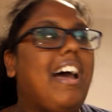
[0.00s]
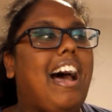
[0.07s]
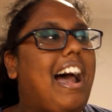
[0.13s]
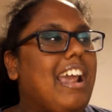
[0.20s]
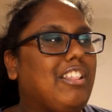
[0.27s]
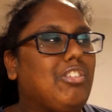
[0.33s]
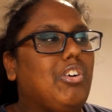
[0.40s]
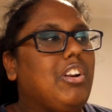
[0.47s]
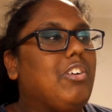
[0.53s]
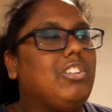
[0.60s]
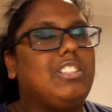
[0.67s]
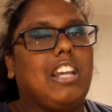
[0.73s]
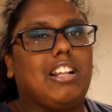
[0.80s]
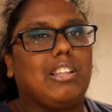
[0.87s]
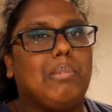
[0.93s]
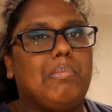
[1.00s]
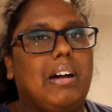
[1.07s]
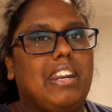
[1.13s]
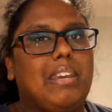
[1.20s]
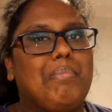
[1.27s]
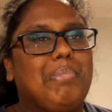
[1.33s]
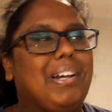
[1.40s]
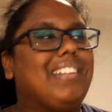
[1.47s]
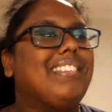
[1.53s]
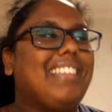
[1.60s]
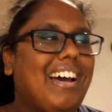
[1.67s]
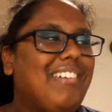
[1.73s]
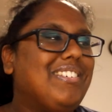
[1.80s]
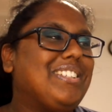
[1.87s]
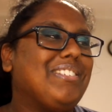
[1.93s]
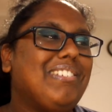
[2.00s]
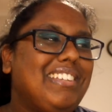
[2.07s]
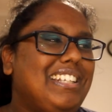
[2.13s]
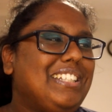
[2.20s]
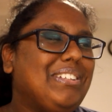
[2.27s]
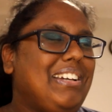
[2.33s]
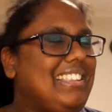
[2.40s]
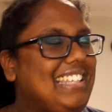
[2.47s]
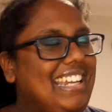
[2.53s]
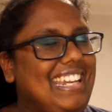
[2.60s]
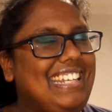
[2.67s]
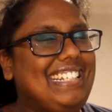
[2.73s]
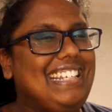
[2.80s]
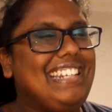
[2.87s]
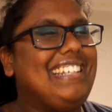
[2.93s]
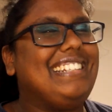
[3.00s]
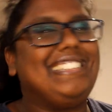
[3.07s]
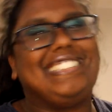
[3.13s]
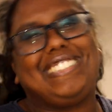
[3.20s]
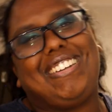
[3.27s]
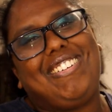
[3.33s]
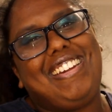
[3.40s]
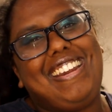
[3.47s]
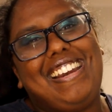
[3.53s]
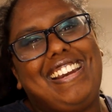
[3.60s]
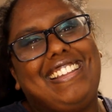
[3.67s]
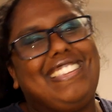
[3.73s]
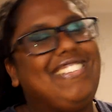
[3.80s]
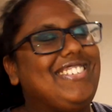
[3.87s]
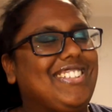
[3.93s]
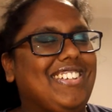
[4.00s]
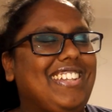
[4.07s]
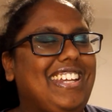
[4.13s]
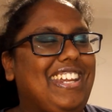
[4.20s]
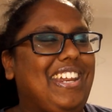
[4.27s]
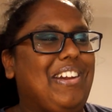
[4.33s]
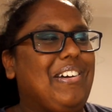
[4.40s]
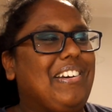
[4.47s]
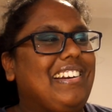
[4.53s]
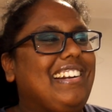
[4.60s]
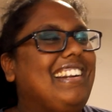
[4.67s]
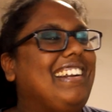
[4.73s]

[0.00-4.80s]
I thought he would take the money, but that was really sweet that he did it. So yeah, that was really cute.